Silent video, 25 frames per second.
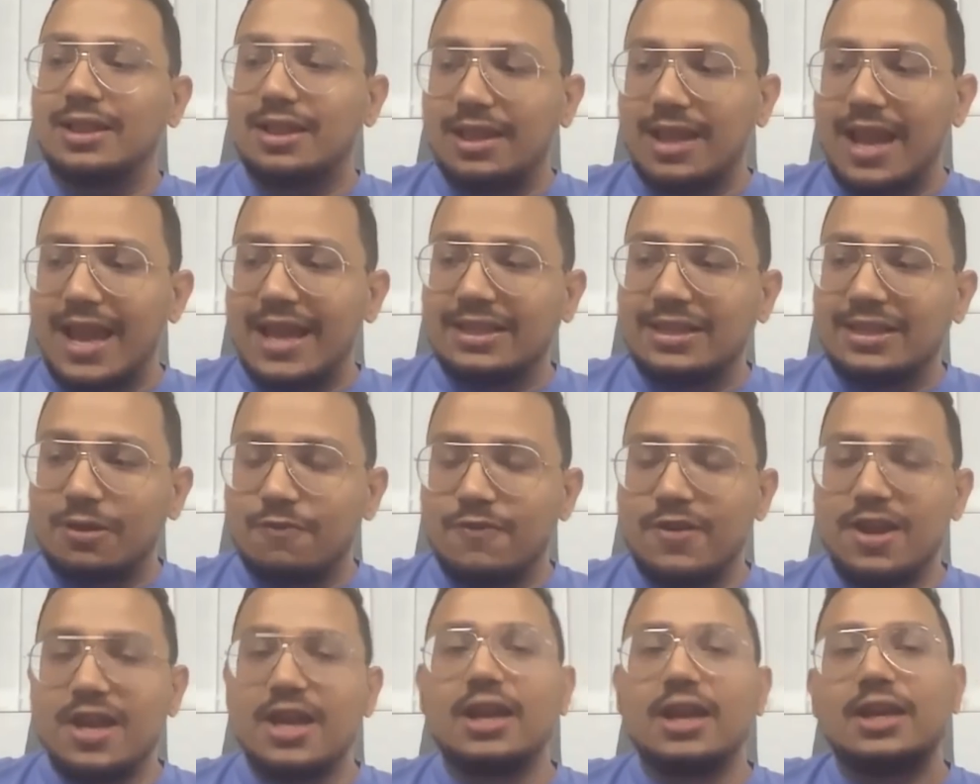like the
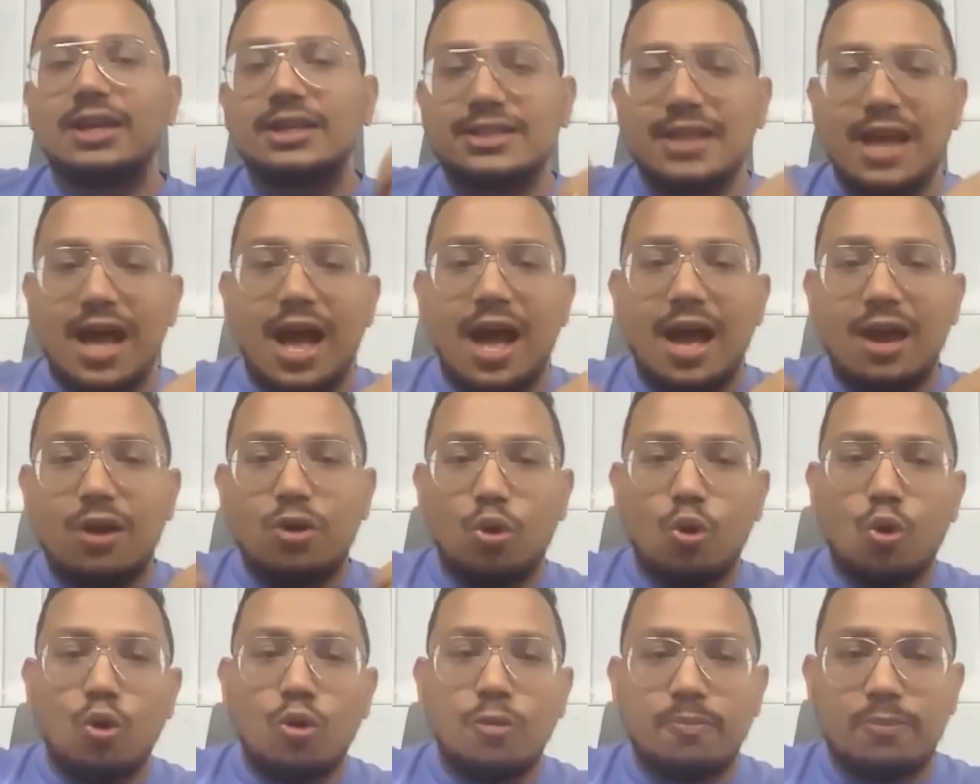way it is
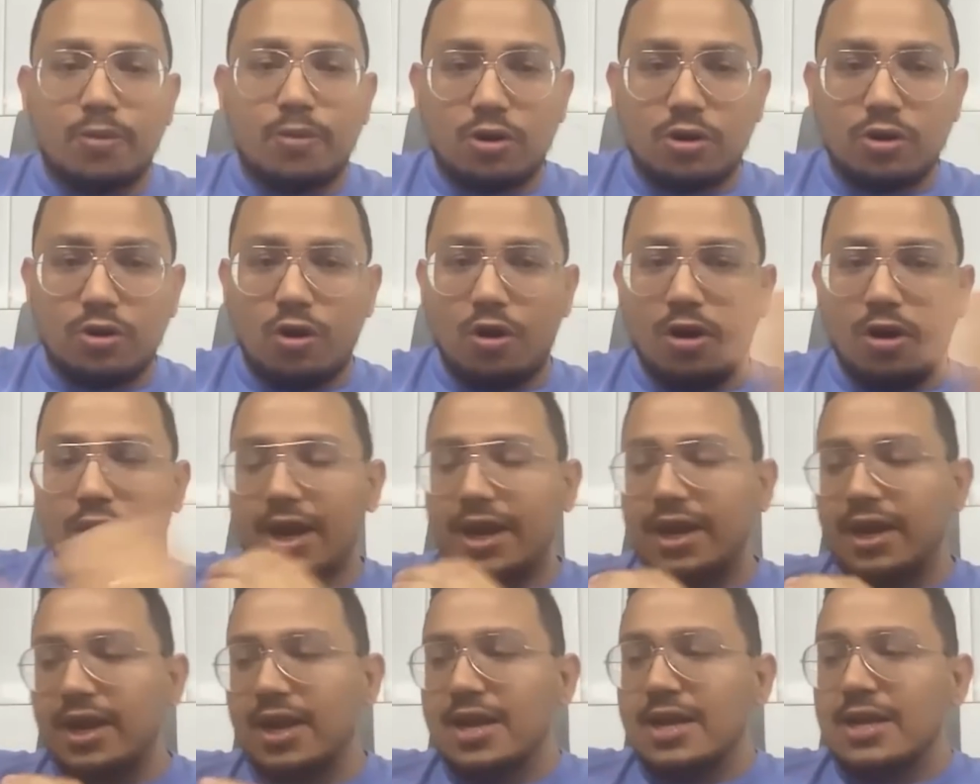our own protocol,
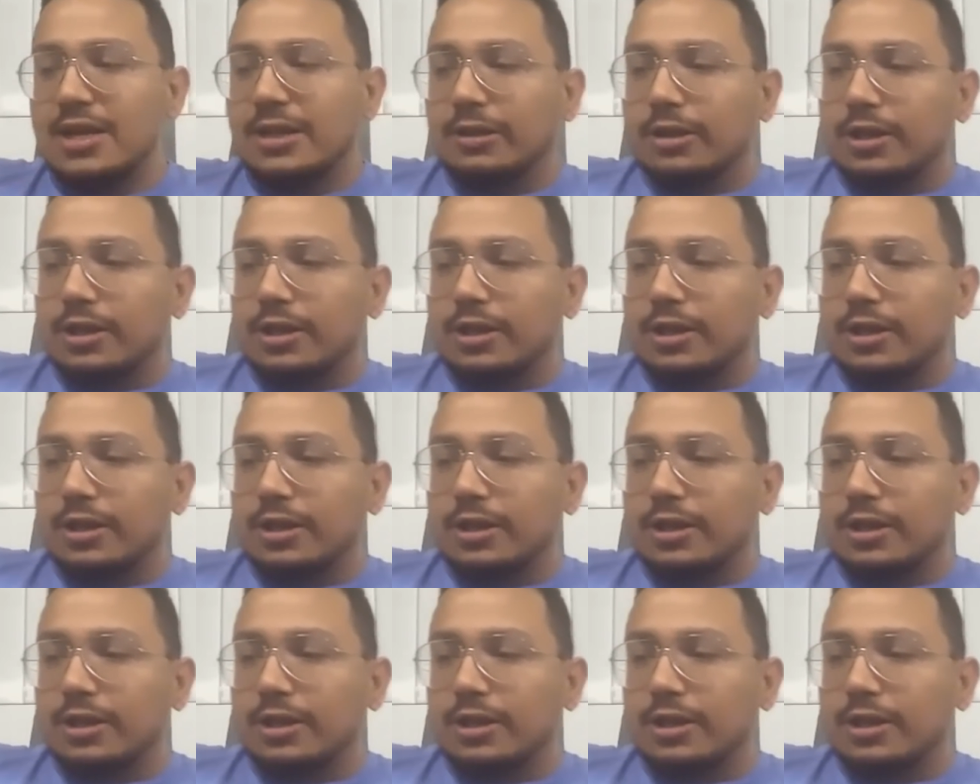right?